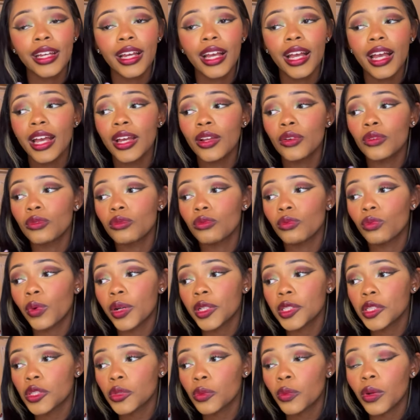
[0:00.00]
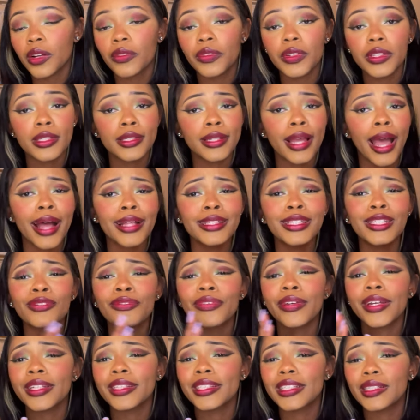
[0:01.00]
and went to one of his dad's
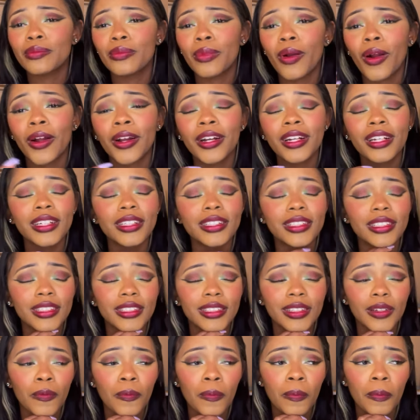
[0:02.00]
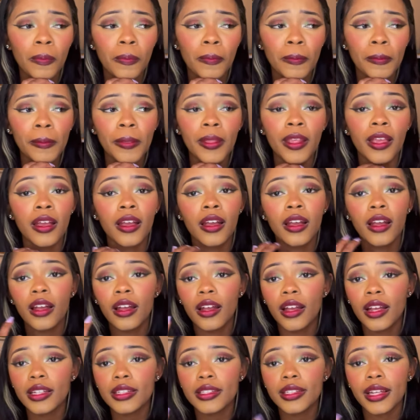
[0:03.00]
fancy parties,
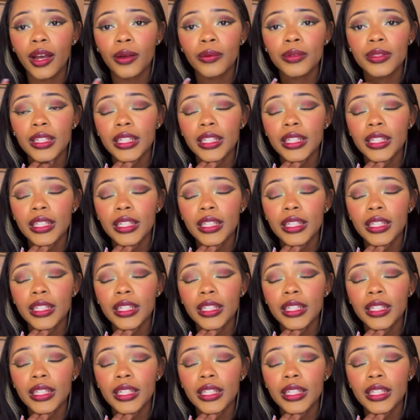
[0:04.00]
his dad was